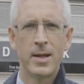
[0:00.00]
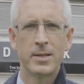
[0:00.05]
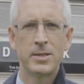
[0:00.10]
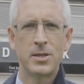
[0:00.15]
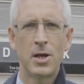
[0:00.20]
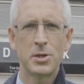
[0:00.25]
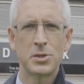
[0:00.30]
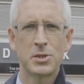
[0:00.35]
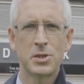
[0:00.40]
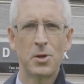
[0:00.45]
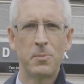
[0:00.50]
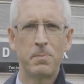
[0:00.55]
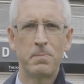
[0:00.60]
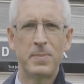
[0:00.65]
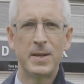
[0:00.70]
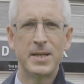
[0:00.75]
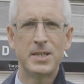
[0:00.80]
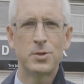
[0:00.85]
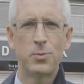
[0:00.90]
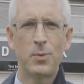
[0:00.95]
Toss up
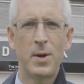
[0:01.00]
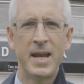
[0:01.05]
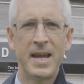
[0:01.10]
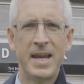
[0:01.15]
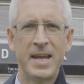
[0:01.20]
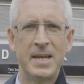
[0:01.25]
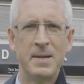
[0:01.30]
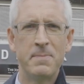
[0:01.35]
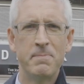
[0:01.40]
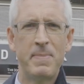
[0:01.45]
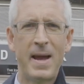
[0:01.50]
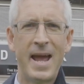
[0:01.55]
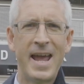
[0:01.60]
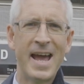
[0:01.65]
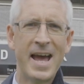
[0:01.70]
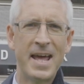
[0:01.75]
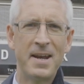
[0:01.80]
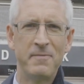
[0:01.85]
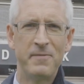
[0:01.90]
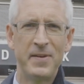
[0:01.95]
between
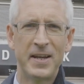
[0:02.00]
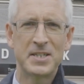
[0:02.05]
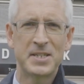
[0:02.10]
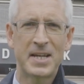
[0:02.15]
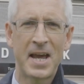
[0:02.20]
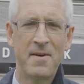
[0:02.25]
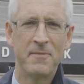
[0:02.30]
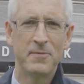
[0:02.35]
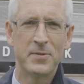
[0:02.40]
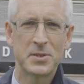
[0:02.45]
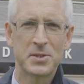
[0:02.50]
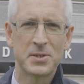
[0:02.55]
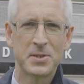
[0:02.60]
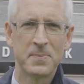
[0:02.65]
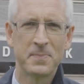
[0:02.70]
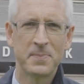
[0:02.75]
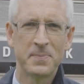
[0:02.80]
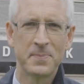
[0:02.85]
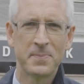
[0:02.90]
Bayan and Vic's Canvas.